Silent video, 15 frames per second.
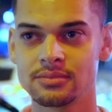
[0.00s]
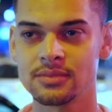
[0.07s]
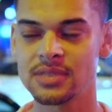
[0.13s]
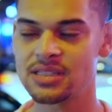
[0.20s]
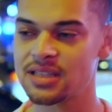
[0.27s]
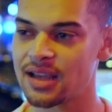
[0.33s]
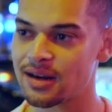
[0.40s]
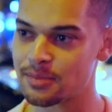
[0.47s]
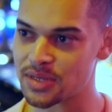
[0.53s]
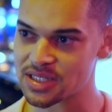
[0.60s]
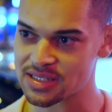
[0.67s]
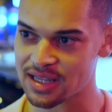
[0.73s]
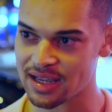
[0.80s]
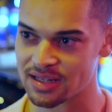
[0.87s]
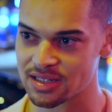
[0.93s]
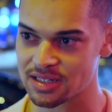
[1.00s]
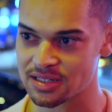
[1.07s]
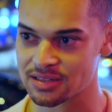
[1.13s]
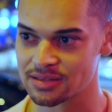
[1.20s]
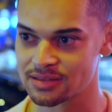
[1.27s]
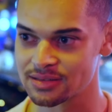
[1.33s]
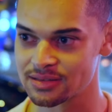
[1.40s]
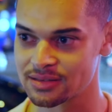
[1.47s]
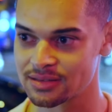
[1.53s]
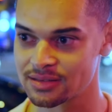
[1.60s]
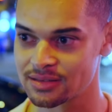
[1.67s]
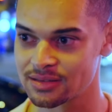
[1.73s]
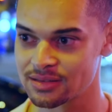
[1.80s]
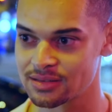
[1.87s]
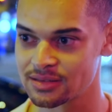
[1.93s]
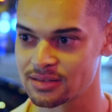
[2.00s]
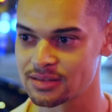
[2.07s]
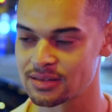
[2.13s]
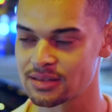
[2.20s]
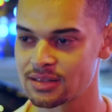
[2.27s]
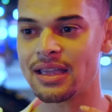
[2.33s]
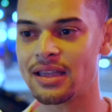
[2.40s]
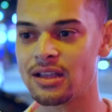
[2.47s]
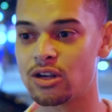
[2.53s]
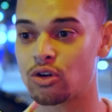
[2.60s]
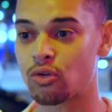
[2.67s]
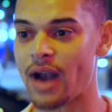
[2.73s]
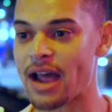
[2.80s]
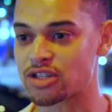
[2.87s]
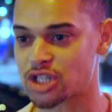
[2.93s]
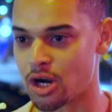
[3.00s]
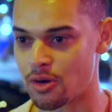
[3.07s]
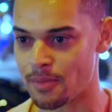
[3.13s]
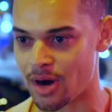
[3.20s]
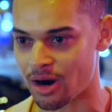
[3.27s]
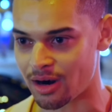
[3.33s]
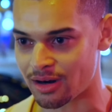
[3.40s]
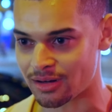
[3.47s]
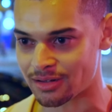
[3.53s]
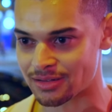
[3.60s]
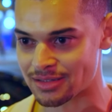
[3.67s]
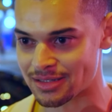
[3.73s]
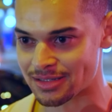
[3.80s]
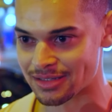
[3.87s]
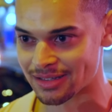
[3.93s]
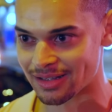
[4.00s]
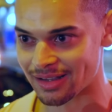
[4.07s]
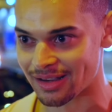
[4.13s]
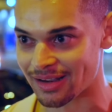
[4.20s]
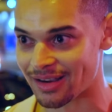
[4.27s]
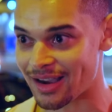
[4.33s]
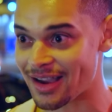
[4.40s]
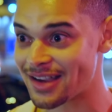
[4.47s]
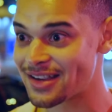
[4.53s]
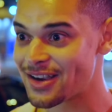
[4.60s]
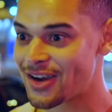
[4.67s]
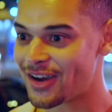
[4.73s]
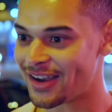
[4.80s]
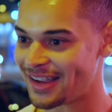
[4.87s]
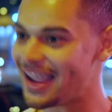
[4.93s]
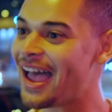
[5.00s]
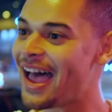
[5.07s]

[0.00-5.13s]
Has he got a mustache? Yes. Groucho Marx. There you go. Yeah.